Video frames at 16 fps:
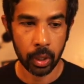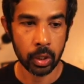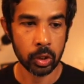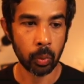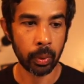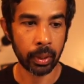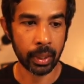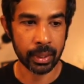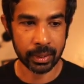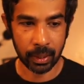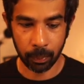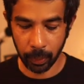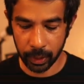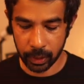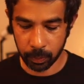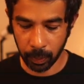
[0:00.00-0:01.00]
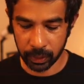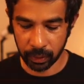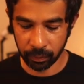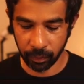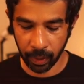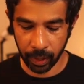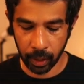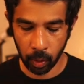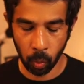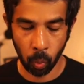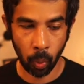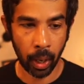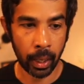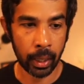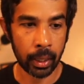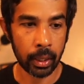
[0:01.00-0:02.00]
So we can simply specify
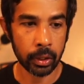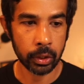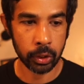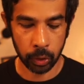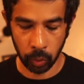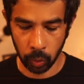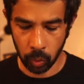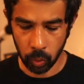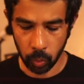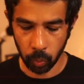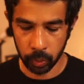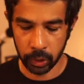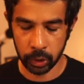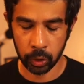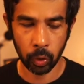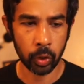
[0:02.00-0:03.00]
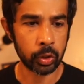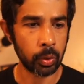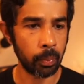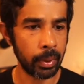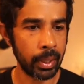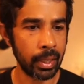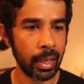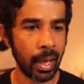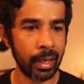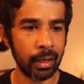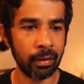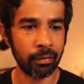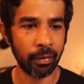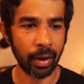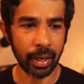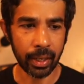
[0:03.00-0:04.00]
while true which is going to be an
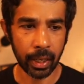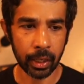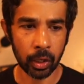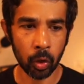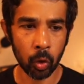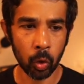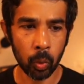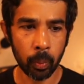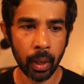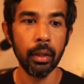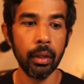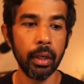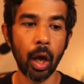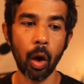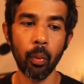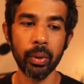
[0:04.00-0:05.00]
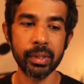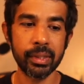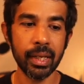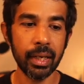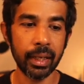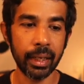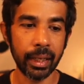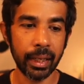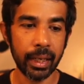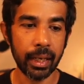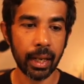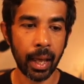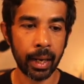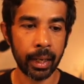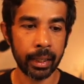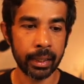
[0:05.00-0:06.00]
infinite loop. Now we still need
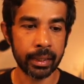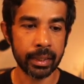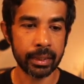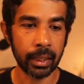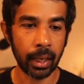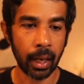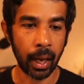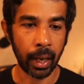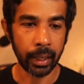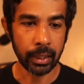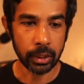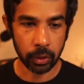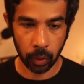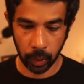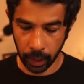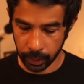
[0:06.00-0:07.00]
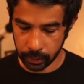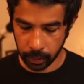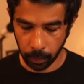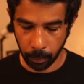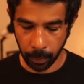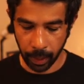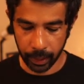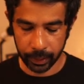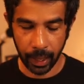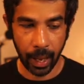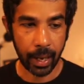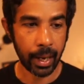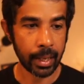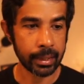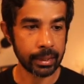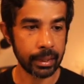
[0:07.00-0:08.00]
an integer i, so let's make
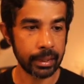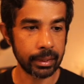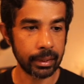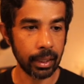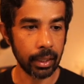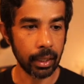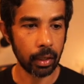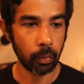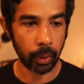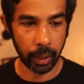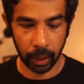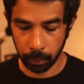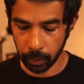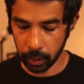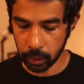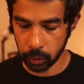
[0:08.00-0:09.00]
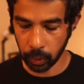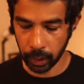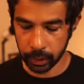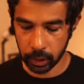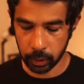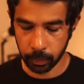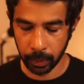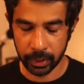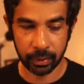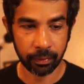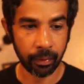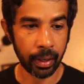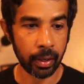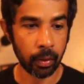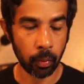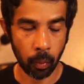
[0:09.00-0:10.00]
that as an internal variable. So let's
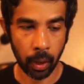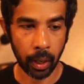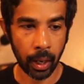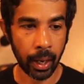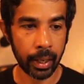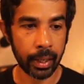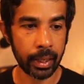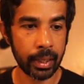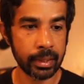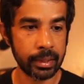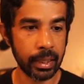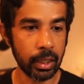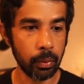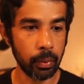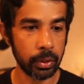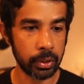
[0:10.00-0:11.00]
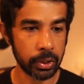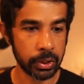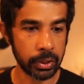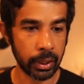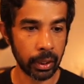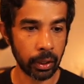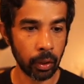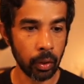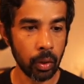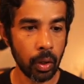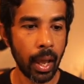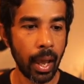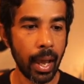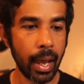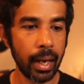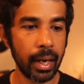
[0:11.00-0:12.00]
specify where i is equal to 0
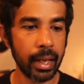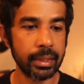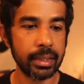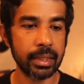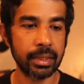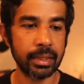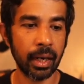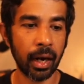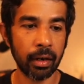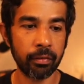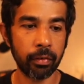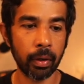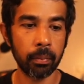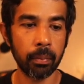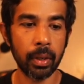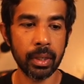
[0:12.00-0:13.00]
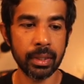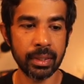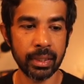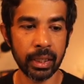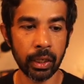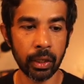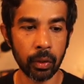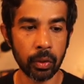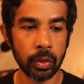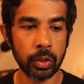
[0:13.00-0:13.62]
and let's start from 0.